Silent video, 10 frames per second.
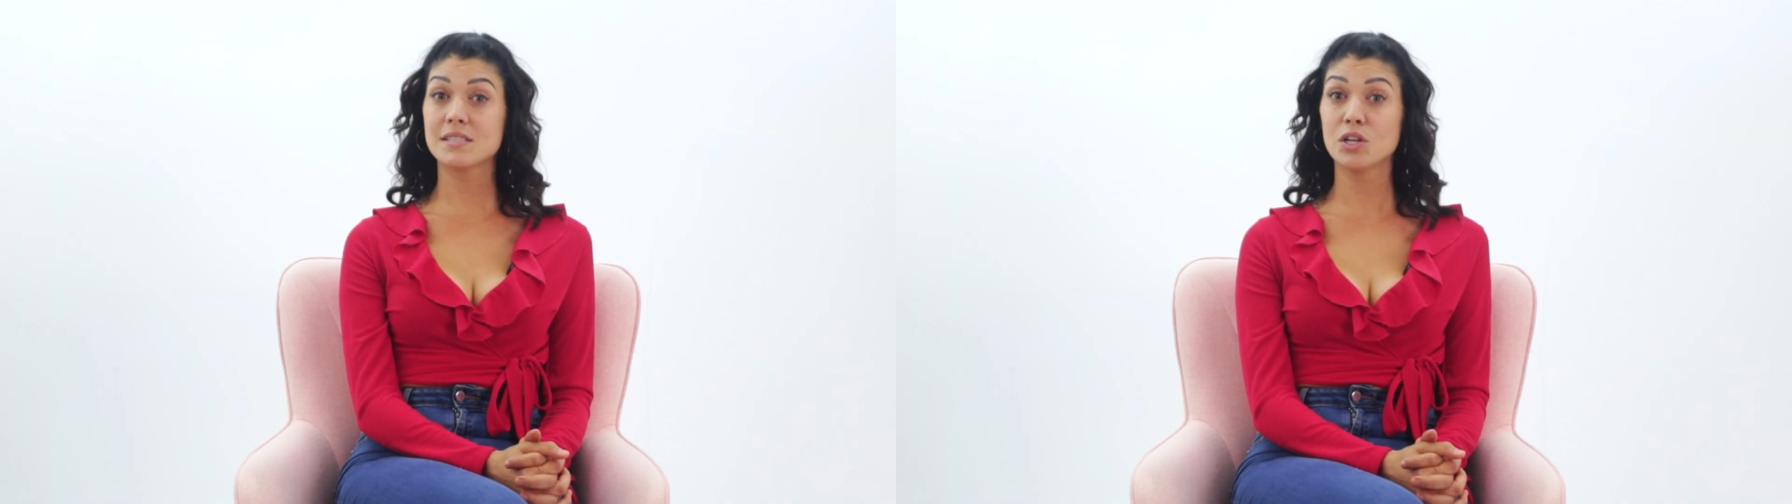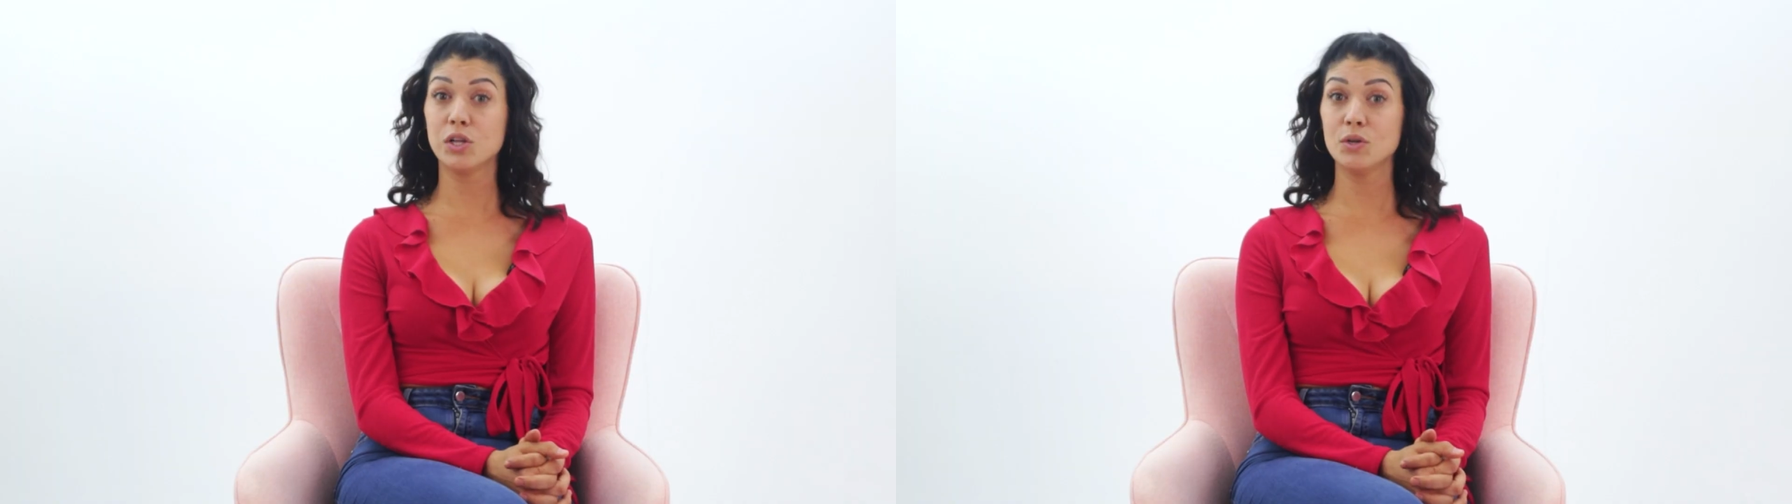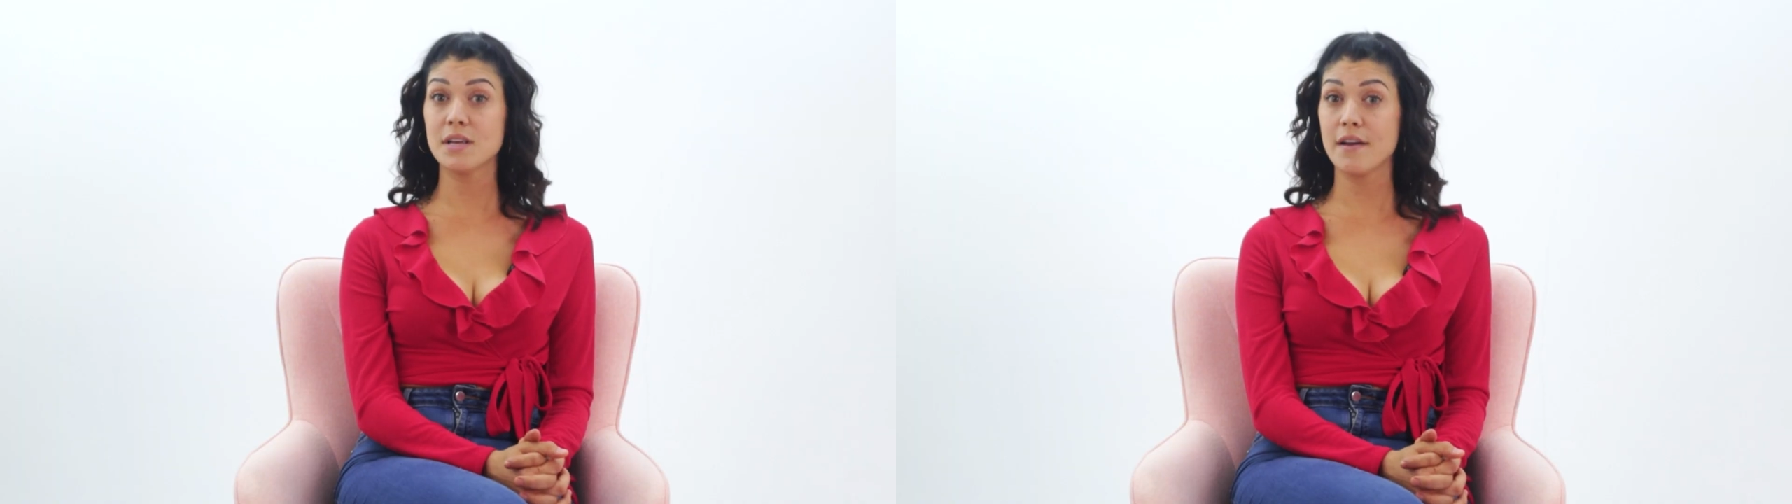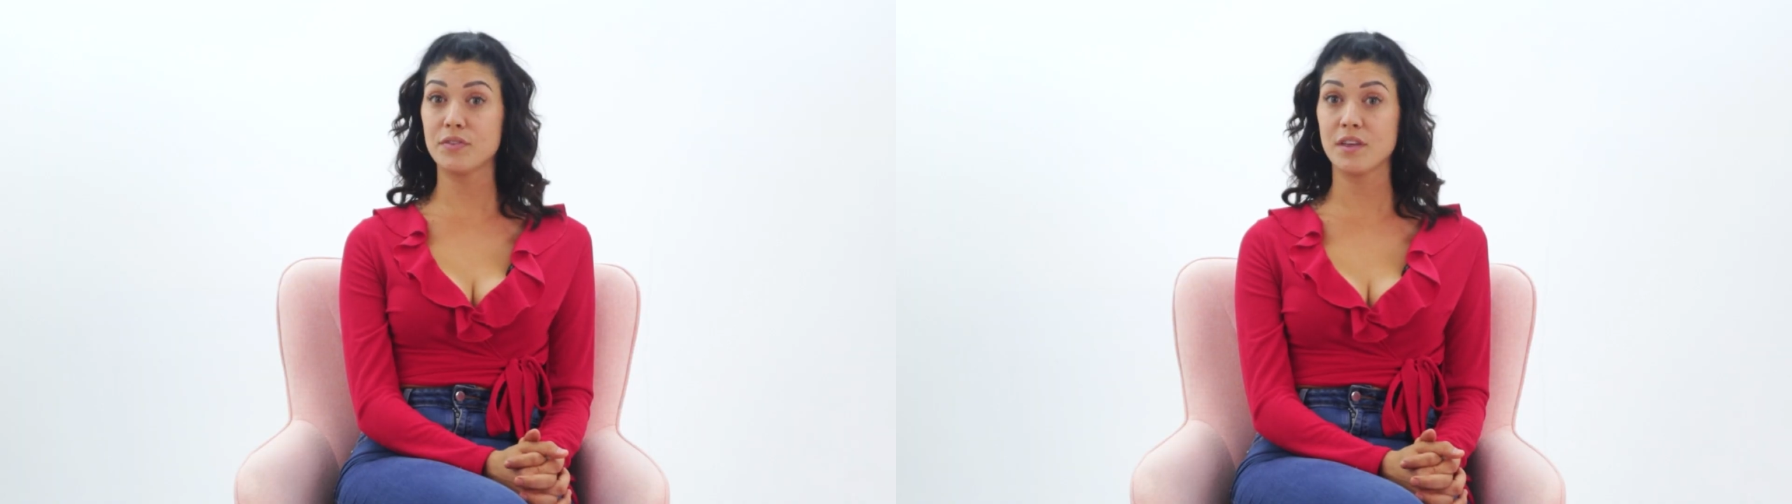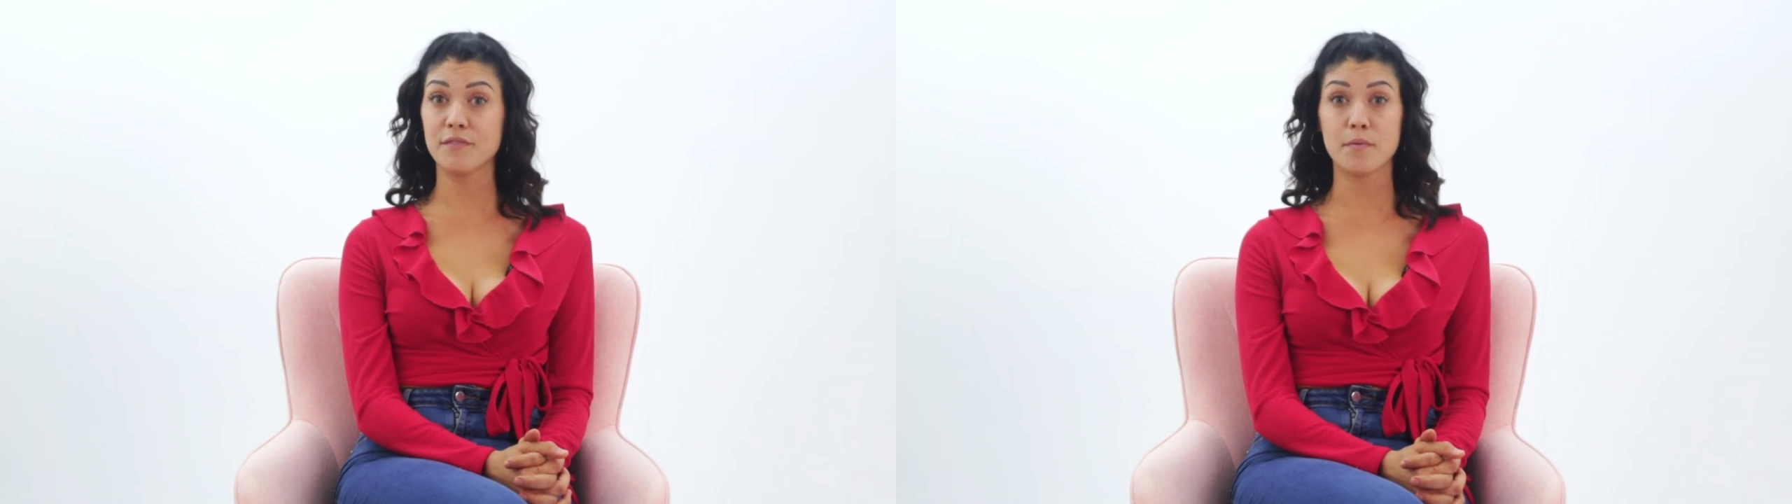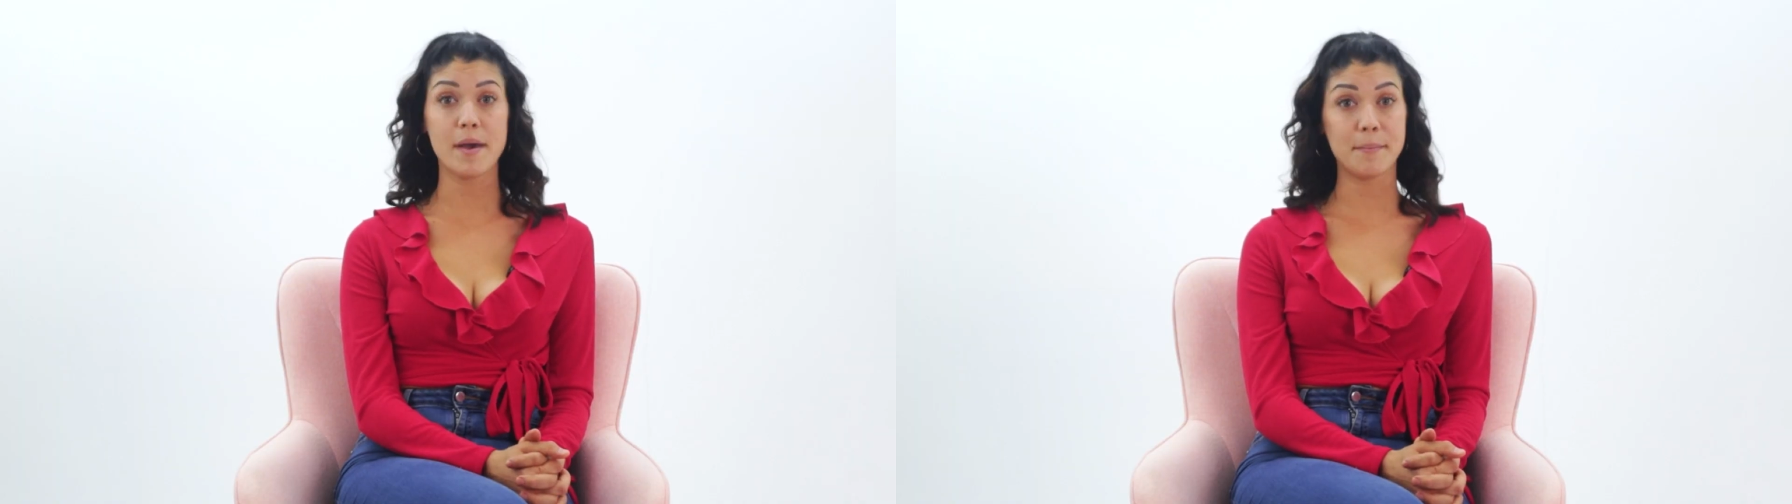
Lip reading: This includes everything from